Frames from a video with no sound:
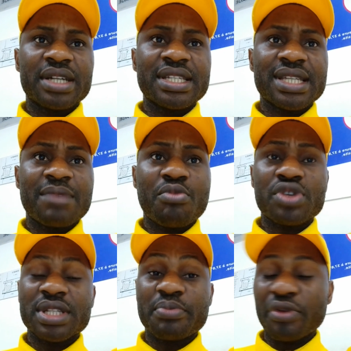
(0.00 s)
these are
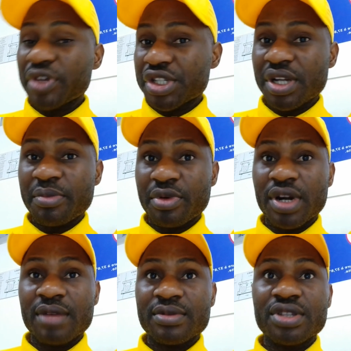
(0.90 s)
mostly professional
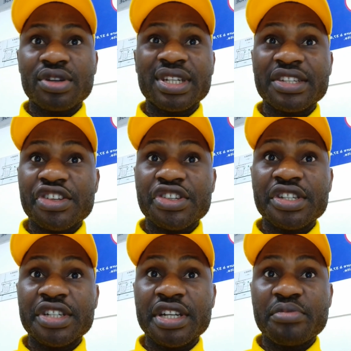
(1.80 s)
programs, not
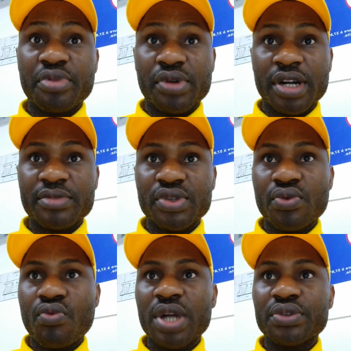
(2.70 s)
necessarily degree programs. So
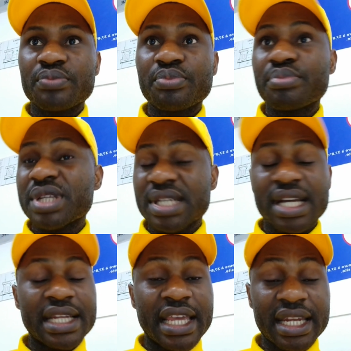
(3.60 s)
what you
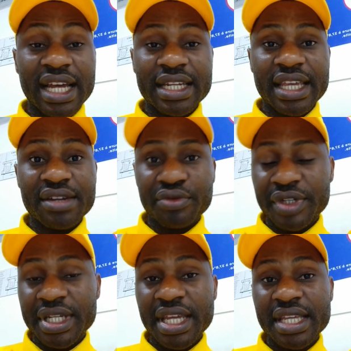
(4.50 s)
basically get at the end of
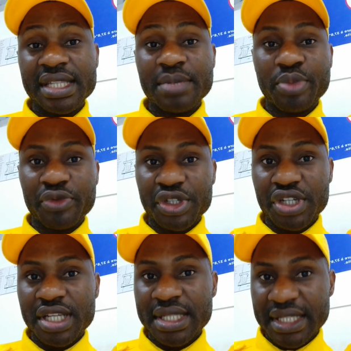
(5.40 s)
the day is a
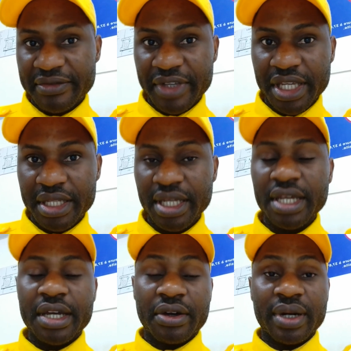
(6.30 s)
professional certificate,
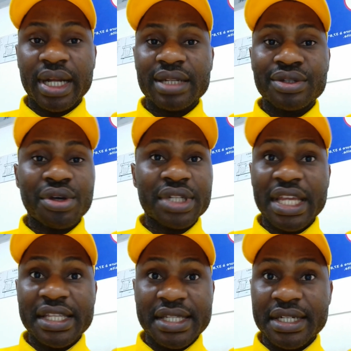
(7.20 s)
all right, not
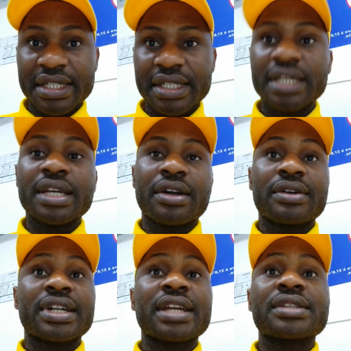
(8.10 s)
a degree.
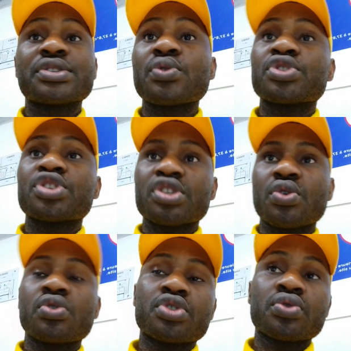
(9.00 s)
All right, so just
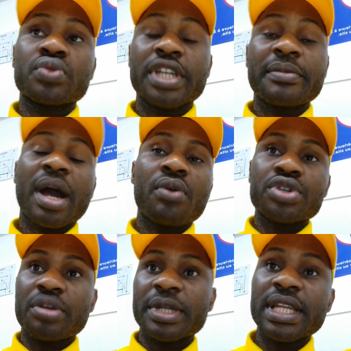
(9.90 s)
go through them. I will
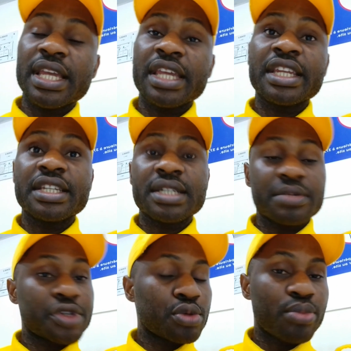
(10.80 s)
drop a link in the
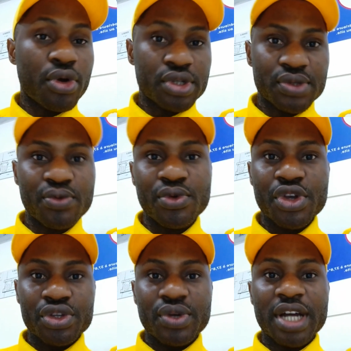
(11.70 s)
description box so
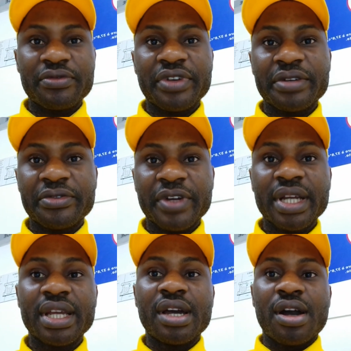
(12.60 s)
you can verify.
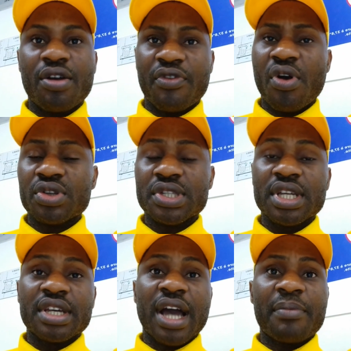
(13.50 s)
Of course,
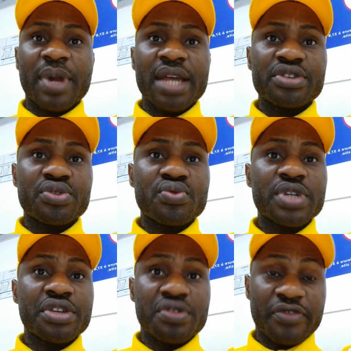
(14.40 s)
applying through
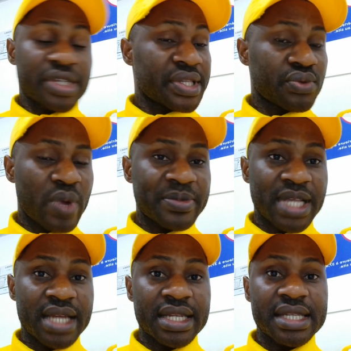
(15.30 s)
the university's
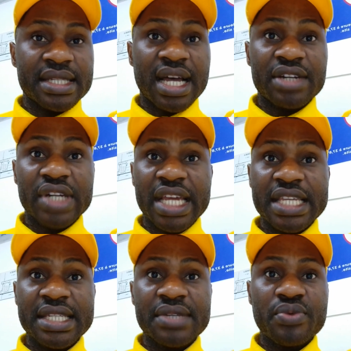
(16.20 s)
website is another
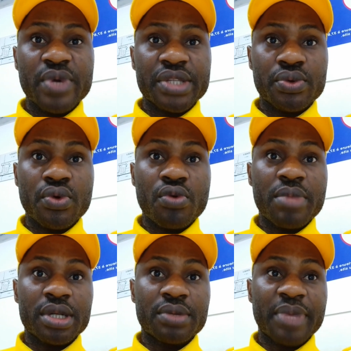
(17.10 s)
easy way to go,
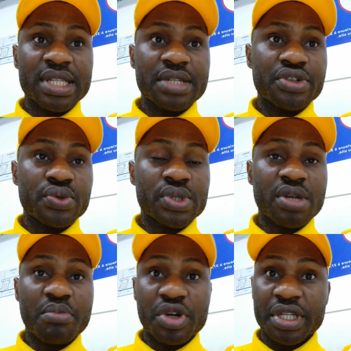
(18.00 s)
but passing through
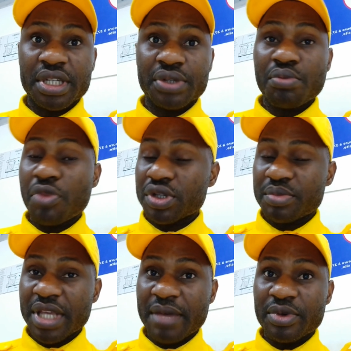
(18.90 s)
somebody, you must
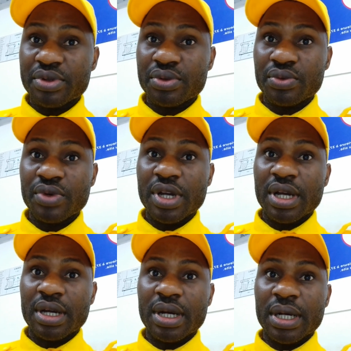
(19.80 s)
be able
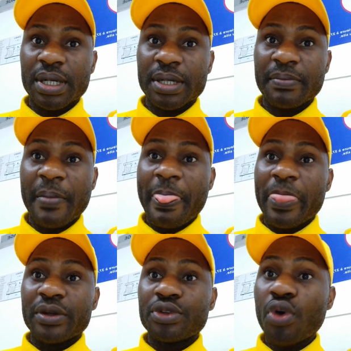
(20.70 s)
to
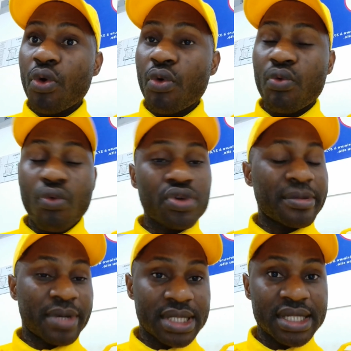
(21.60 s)
know who the
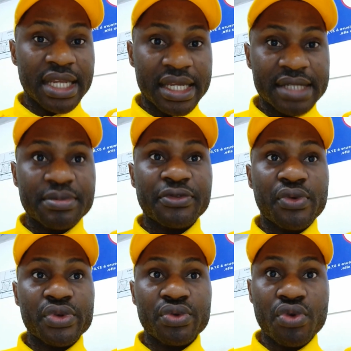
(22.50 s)
person is
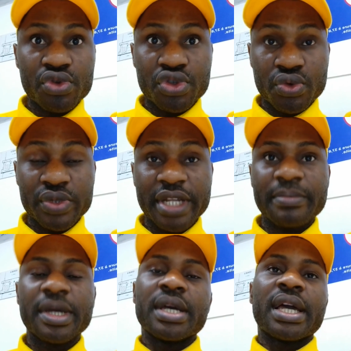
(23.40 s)
before you go through
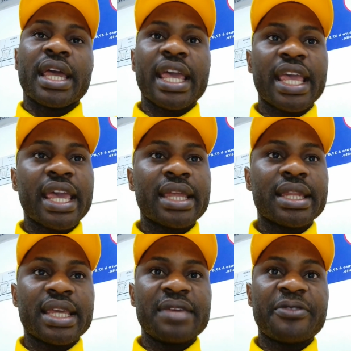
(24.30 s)
them. Again,
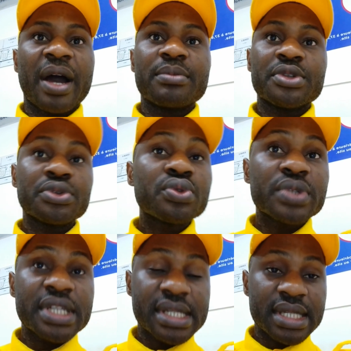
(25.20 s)
if I'm to do
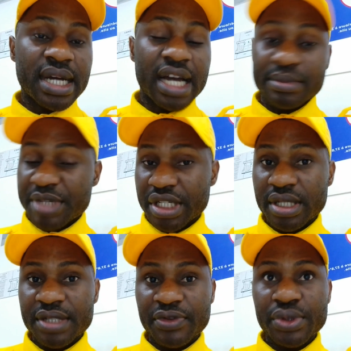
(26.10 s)
these
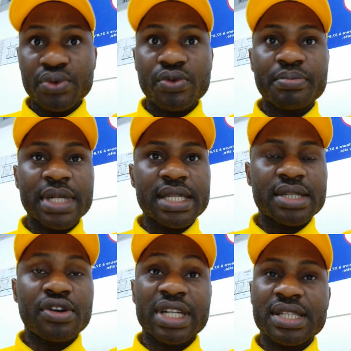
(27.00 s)
admissions for you,
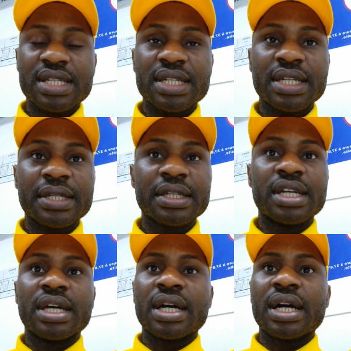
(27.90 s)
please understand that
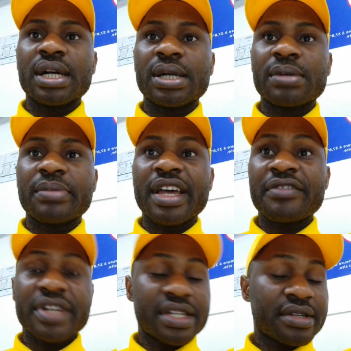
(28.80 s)

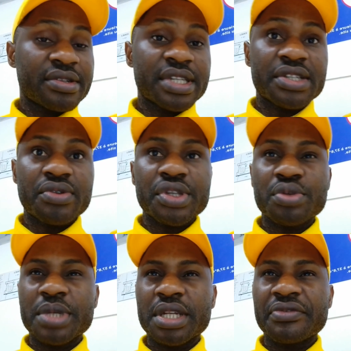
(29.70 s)
every detail is going to
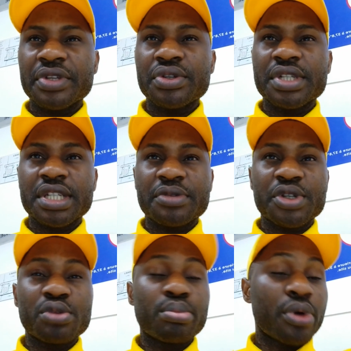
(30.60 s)
be in the video
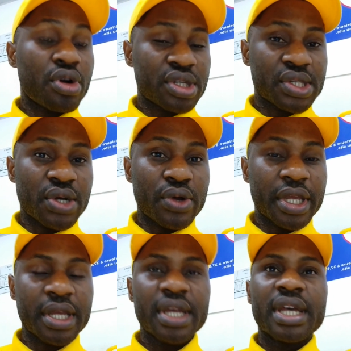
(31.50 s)
description box.
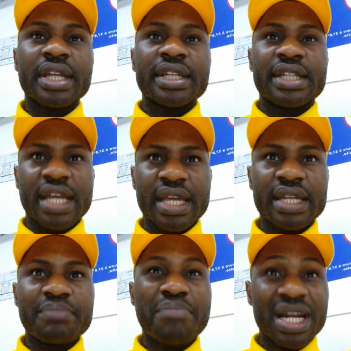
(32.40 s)
Okay,
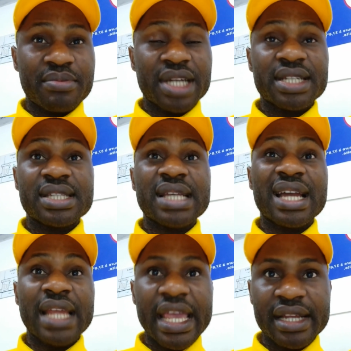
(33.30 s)
then mathematics
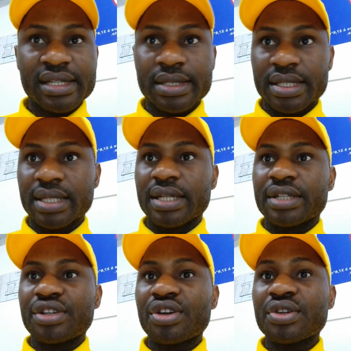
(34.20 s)
and English,
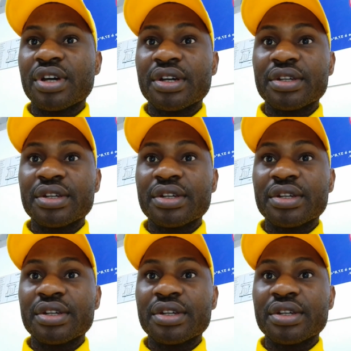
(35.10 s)
don't